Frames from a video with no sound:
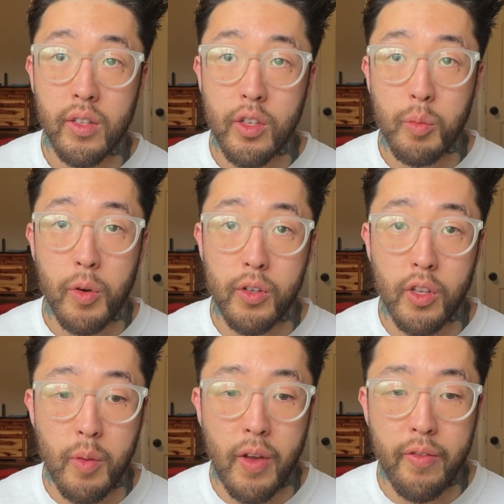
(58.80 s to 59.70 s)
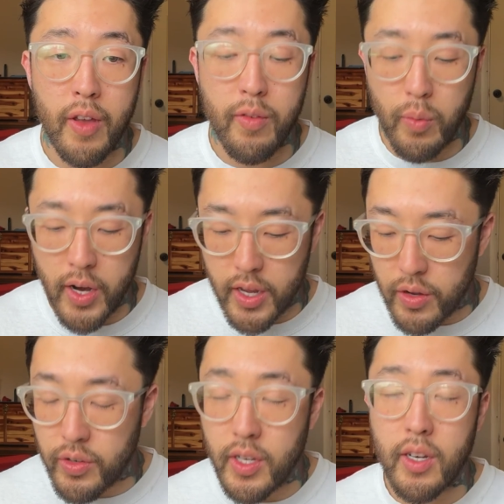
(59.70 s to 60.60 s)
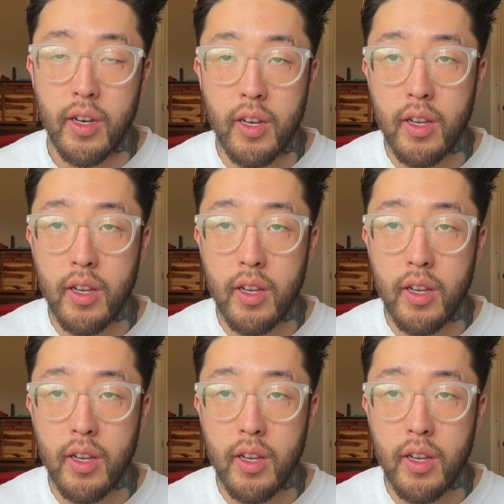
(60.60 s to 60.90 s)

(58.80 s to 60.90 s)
this is personally my favorite way to use it.